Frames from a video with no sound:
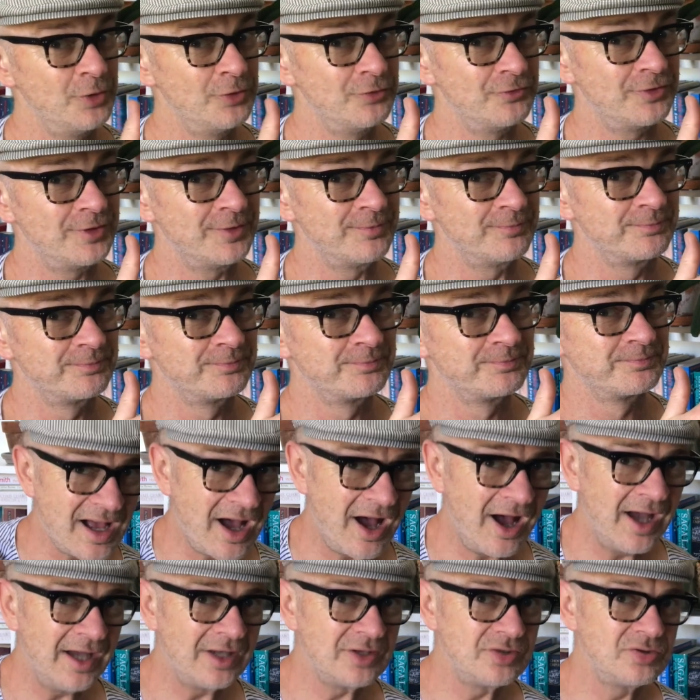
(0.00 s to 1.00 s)
of them.
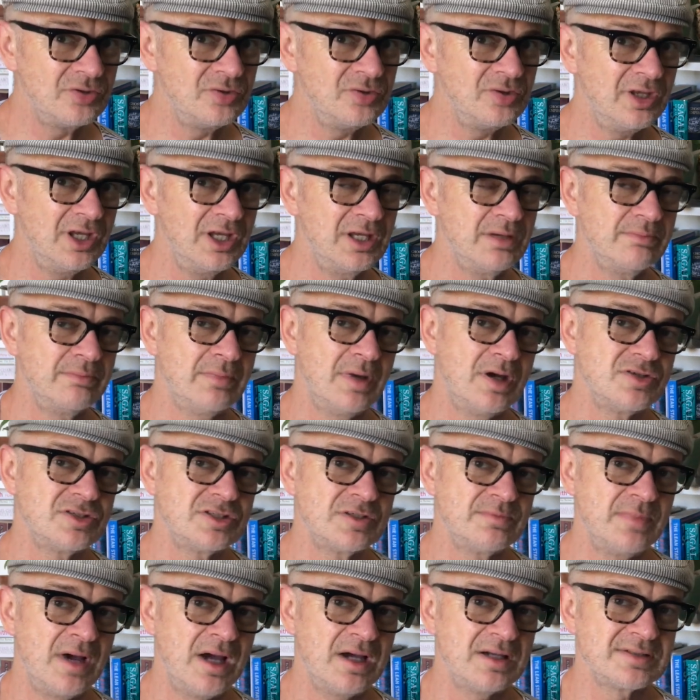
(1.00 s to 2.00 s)
I do keep most
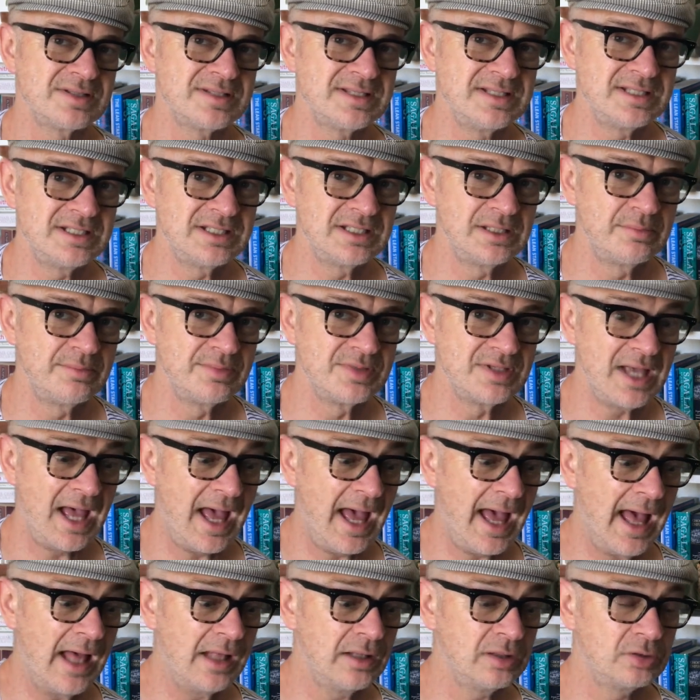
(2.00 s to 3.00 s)
of my Oncidiums
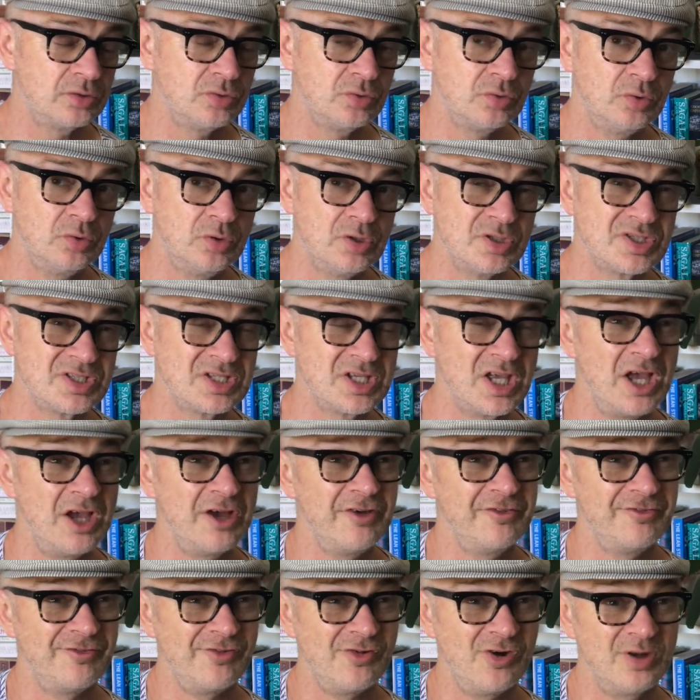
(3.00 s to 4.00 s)
outdoors
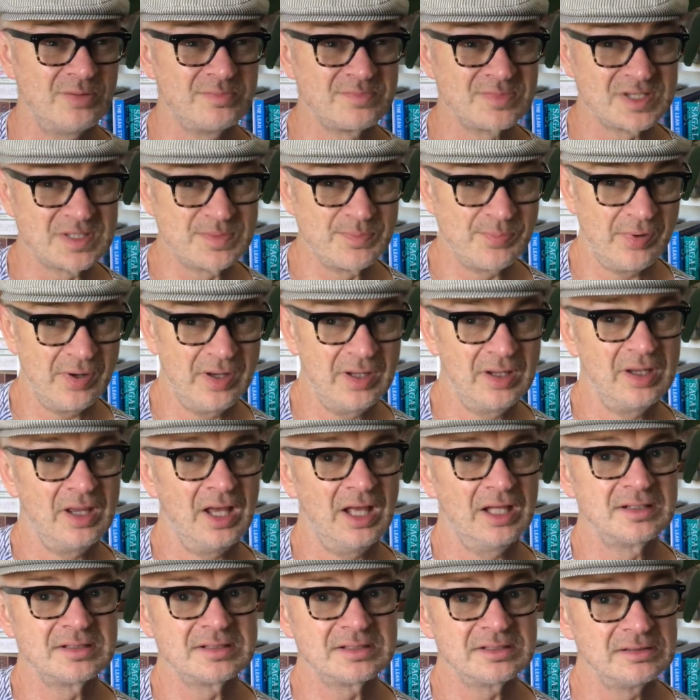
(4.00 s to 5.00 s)
from spring
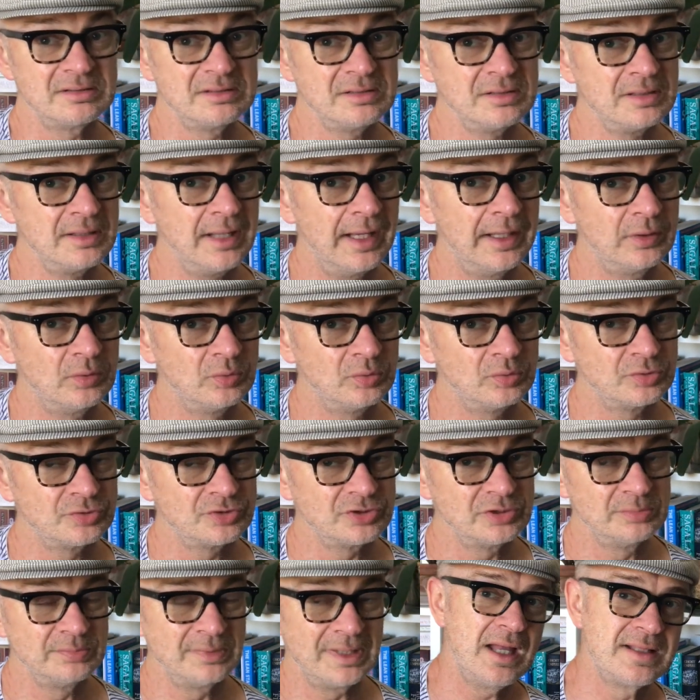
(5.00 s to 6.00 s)
until late
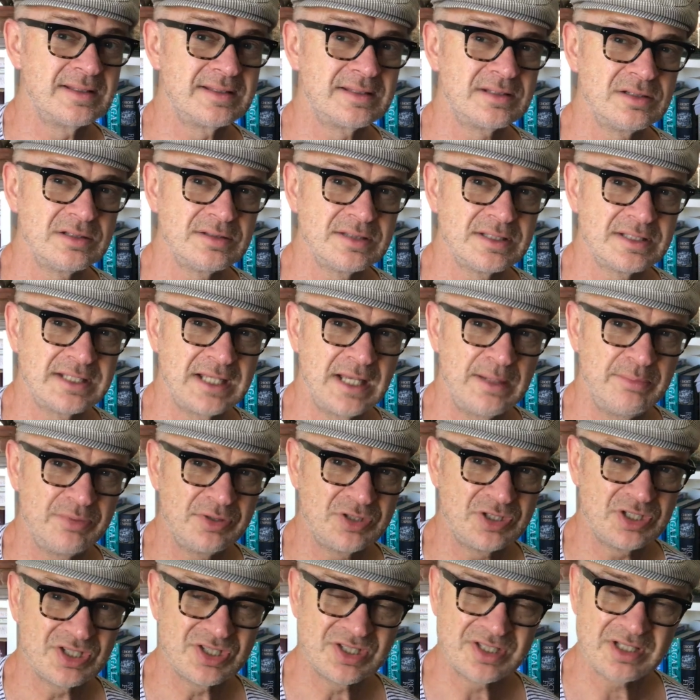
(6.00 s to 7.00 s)
autumn, until the
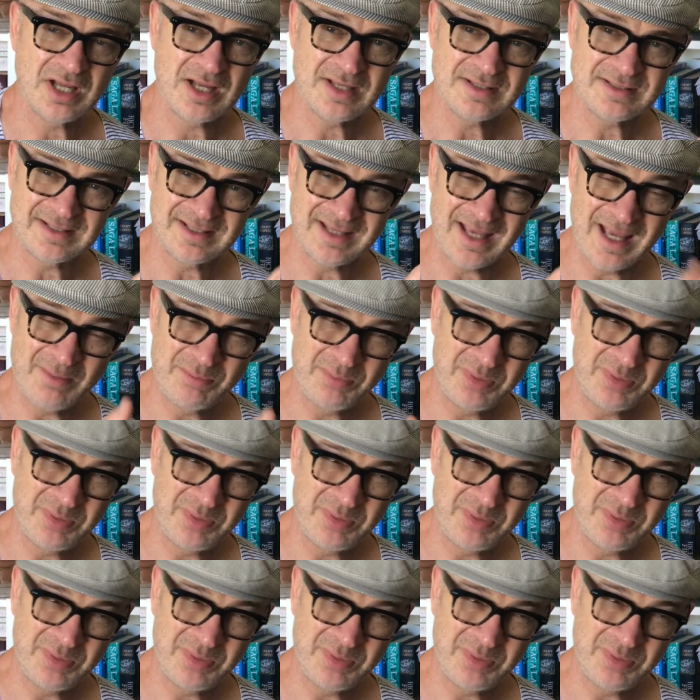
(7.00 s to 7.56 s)
temperature starts to get